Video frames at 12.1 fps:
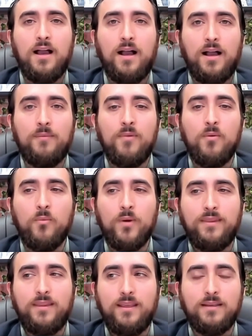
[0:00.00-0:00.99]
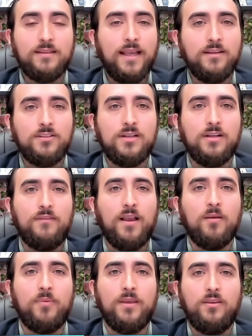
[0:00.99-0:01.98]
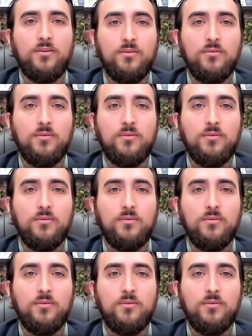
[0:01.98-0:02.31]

um, with the intention of helping